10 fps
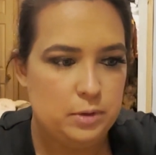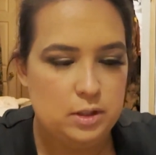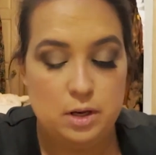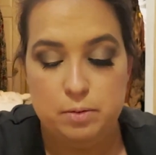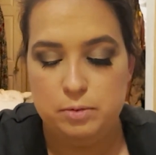
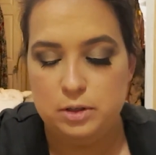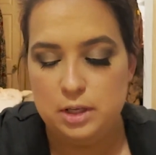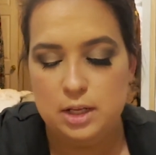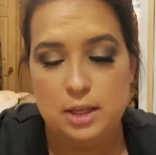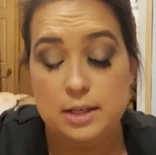so there's a
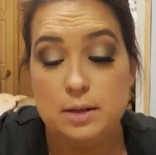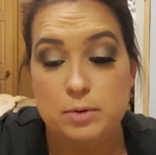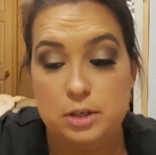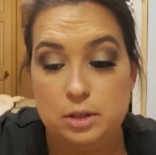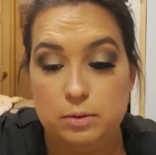lot of things I want
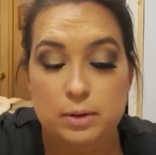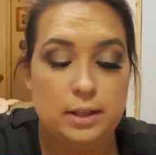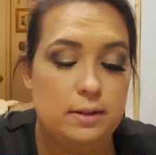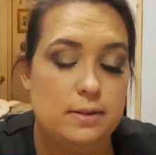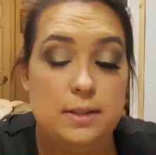to do
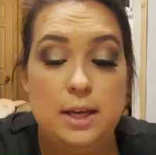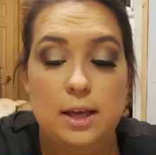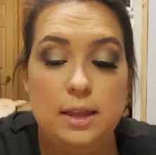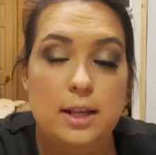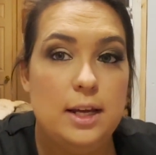and see
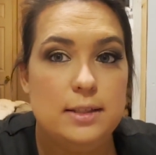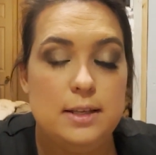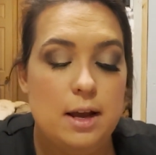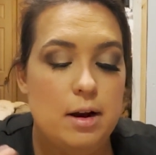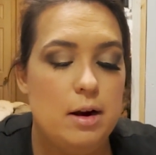in the next
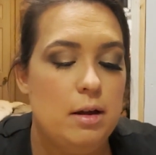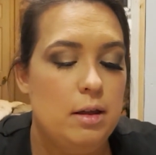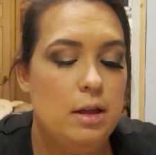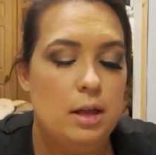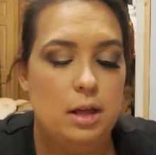year.
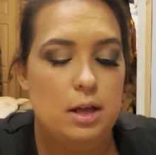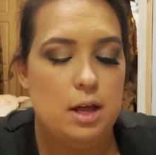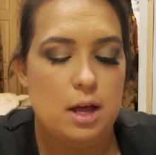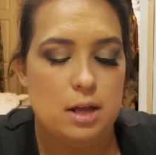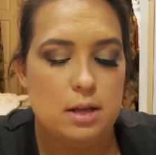
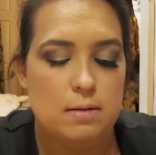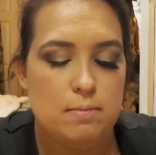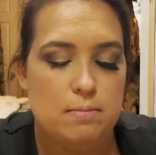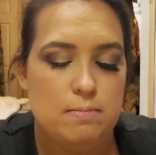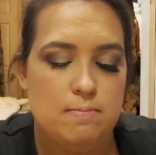Um,
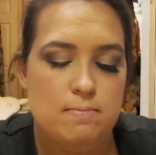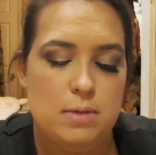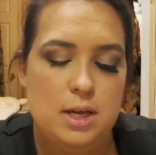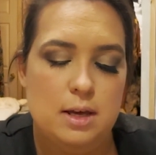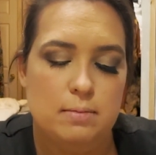yeah.